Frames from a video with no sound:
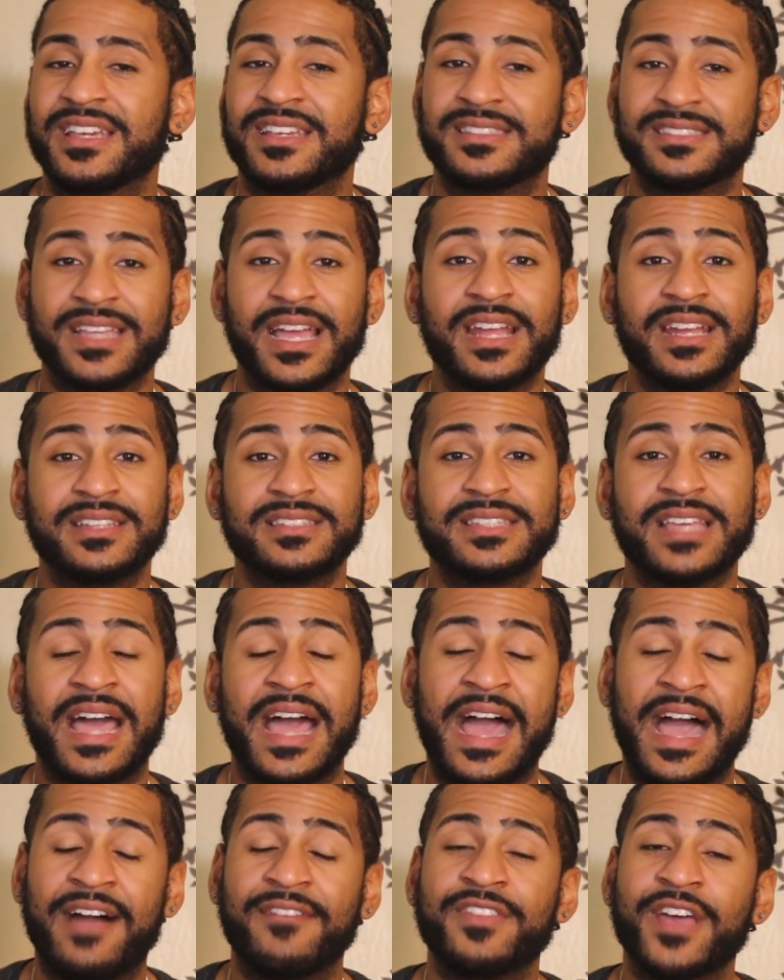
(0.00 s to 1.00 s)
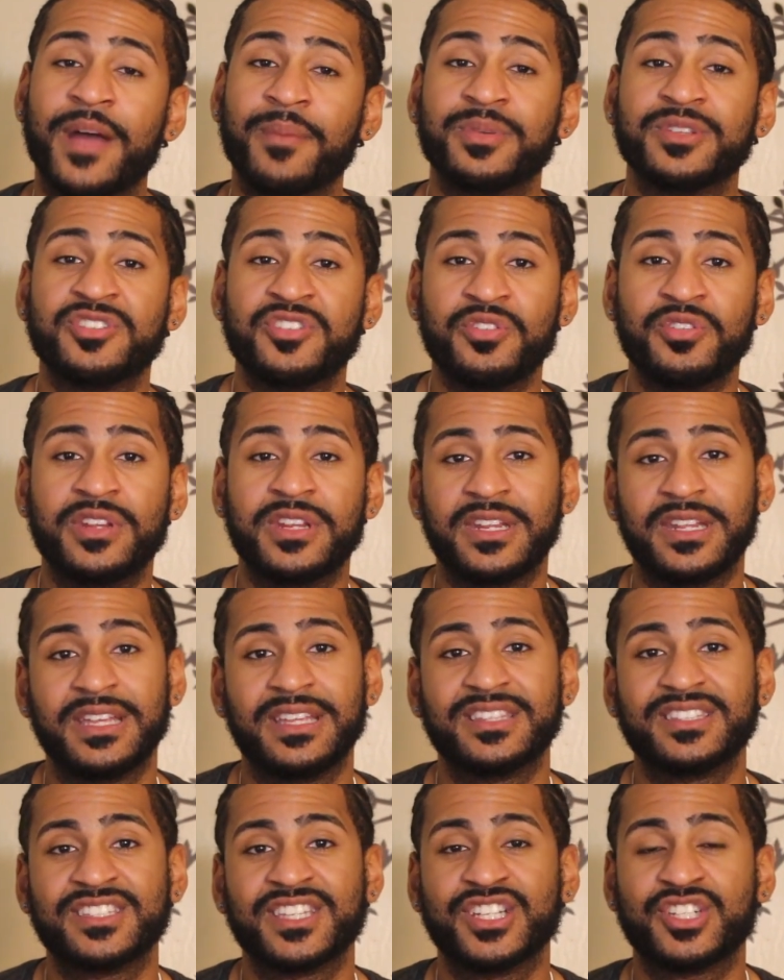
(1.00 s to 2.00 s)
excited to have the
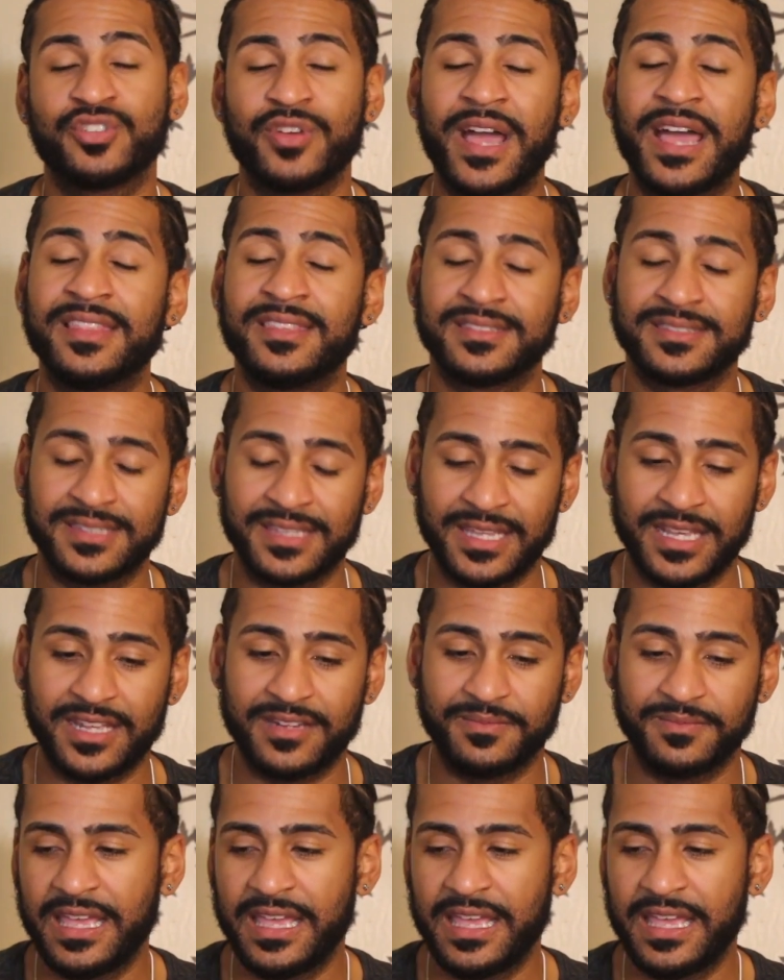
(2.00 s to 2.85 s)
opportunity to try this again.